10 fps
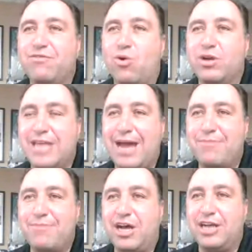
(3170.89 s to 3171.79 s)
of course,
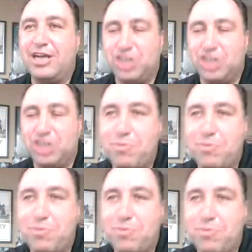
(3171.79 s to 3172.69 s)
Amazon just
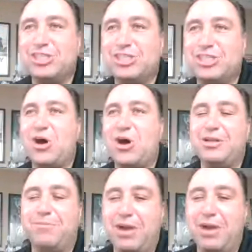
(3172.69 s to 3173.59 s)
opened in Mexico,
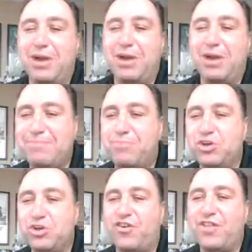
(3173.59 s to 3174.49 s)
and they're bringing a big
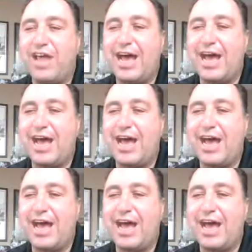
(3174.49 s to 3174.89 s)
push for that.